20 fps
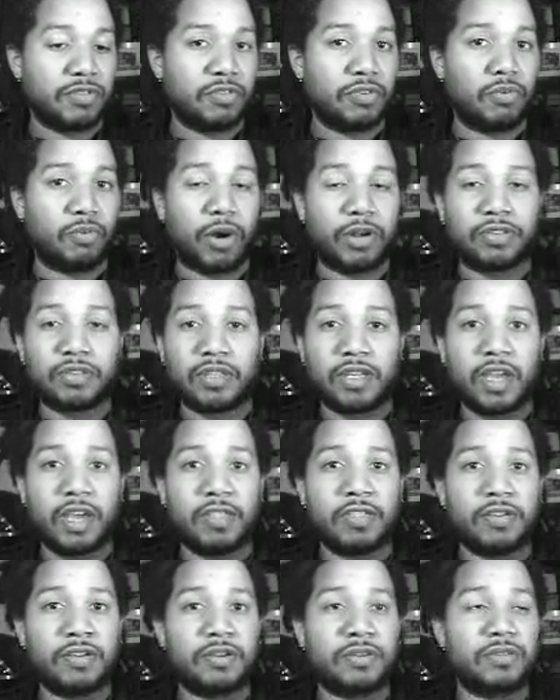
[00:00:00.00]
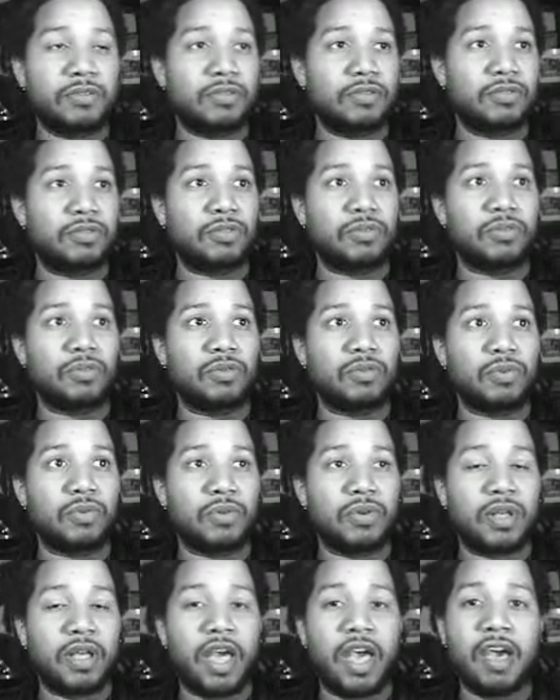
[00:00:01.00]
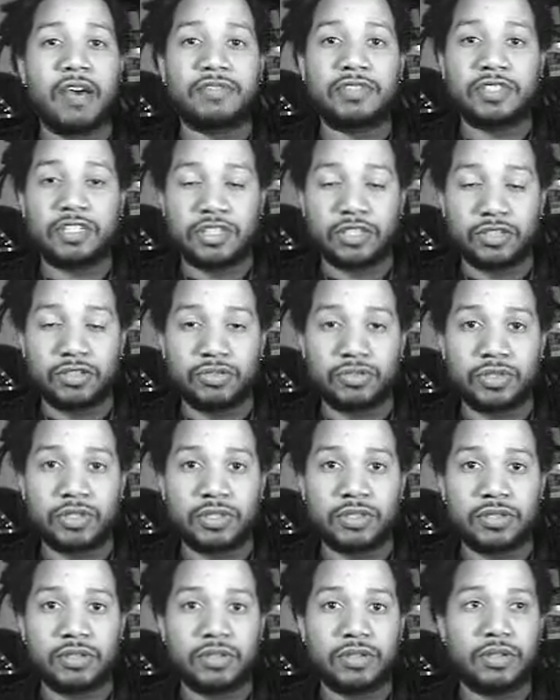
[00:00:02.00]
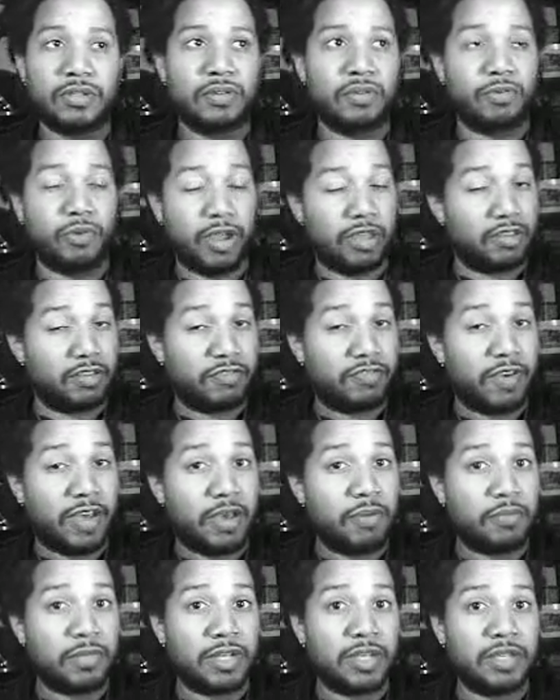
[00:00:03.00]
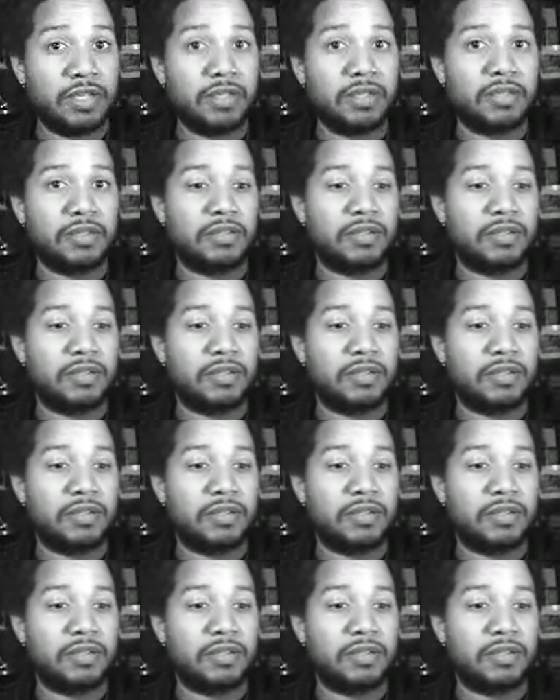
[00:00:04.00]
to work together, to have children, raise a family,